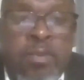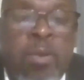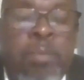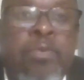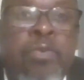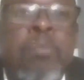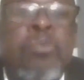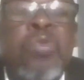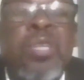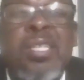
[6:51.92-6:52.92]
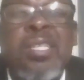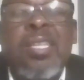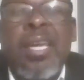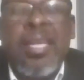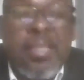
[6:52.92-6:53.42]
developed from
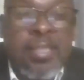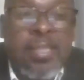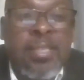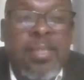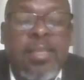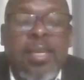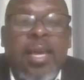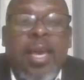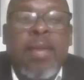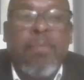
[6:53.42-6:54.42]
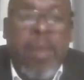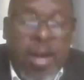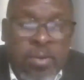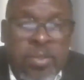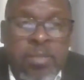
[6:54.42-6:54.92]
2018 and
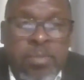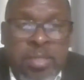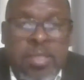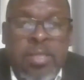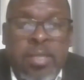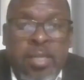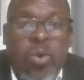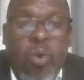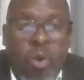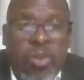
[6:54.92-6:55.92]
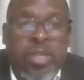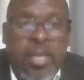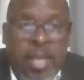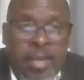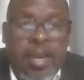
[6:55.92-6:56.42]
piloted material in all
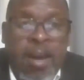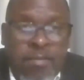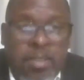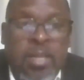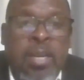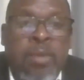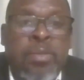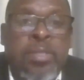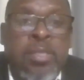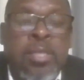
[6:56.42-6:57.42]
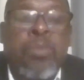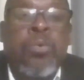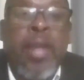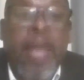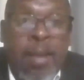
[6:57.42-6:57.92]
the nine African languages
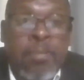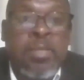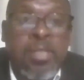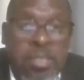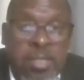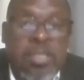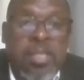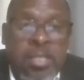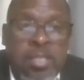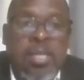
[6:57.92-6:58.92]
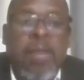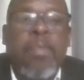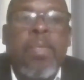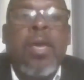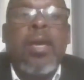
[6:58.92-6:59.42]
that would help teachers teach
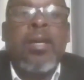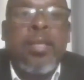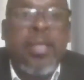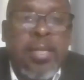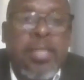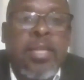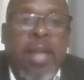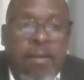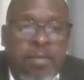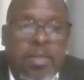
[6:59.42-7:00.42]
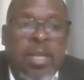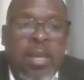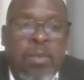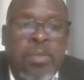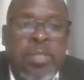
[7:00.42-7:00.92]
reading in
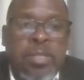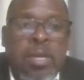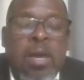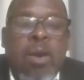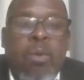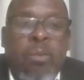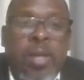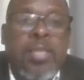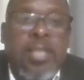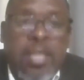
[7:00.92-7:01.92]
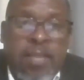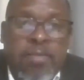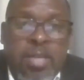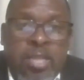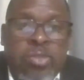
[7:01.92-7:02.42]
African languages. What is
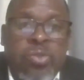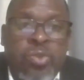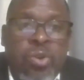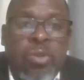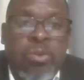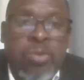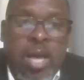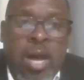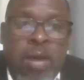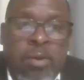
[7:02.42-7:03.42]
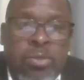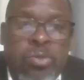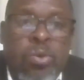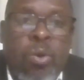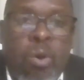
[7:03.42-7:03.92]
left is to roll those
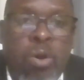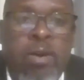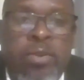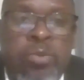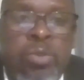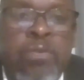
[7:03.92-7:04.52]
out to all our